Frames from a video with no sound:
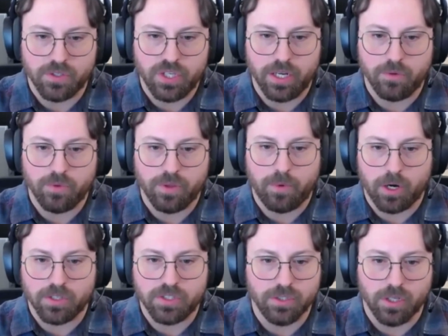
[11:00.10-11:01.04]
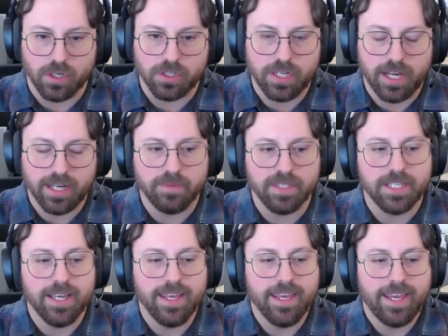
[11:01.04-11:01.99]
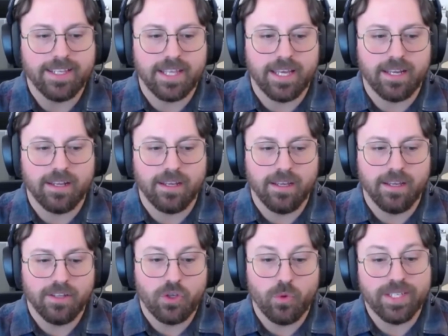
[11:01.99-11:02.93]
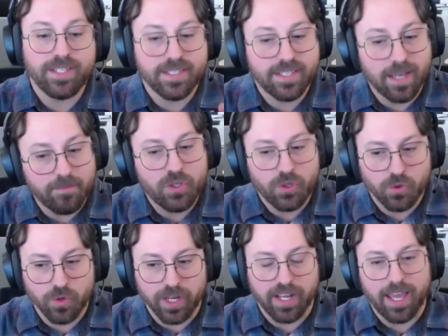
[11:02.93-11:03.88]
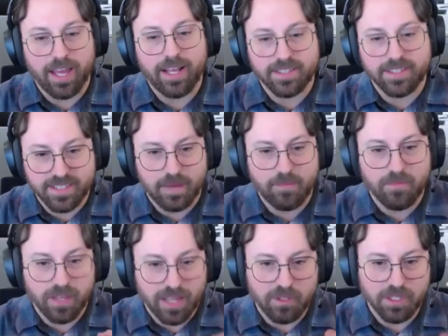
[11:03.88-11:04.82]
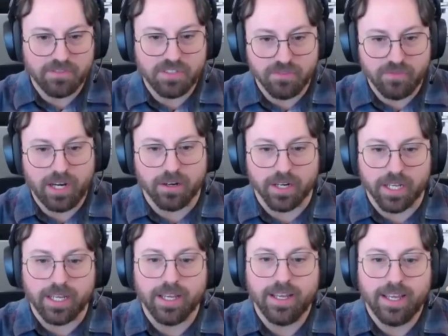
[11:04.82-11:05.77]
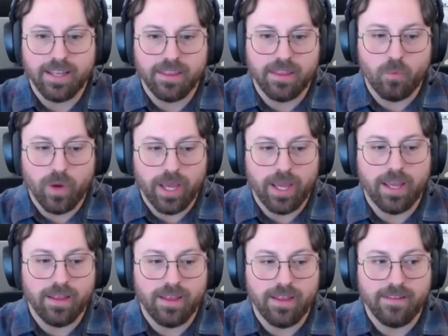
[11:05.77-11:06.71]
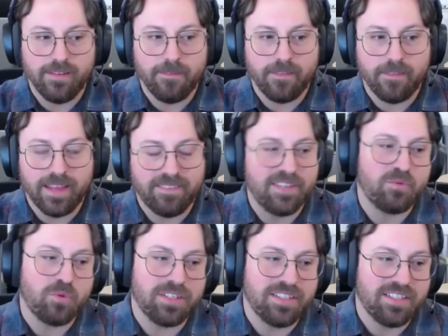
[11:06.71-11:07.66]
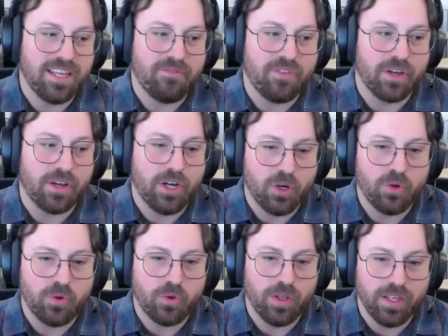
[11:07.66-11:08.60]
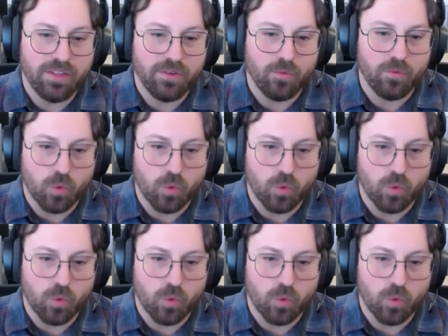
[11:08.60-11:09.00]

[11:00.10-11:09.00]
associated with parsing large documents, is that to some degree and at some level of severity, the way that this works is if the code